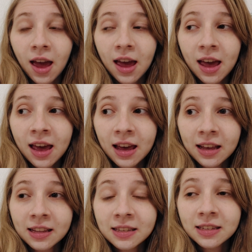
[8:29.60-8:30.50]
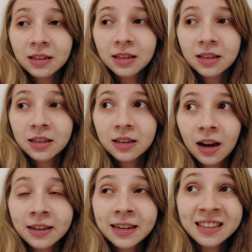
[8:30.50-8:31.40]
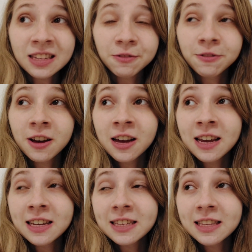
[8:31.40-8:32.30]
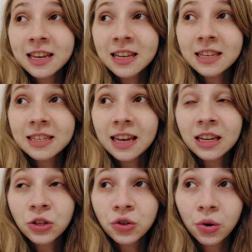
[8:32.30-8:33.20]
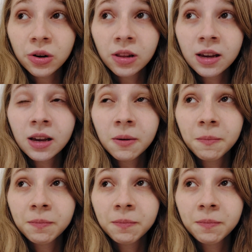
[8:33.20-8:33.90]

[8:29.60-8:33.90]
and identify as things externally.